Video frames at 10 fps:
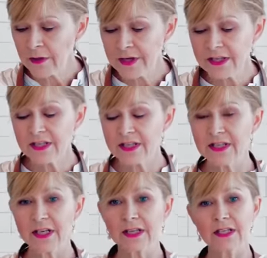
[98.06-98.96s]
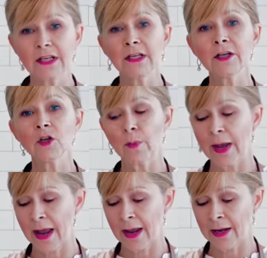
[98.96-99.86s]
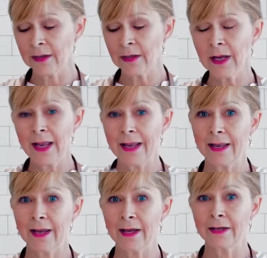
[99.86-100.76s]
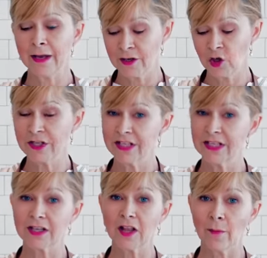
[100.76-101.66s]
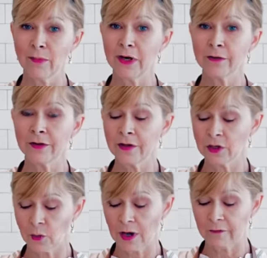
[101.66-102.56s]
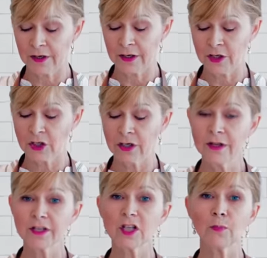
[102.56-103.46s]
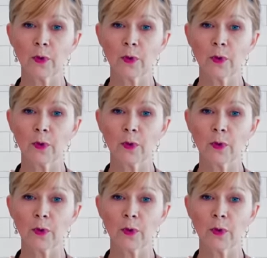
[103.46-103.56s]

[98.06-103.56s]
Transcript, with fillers: This is a 16 inch bag and as you can see it's a lot bigger than the 12 inch. This is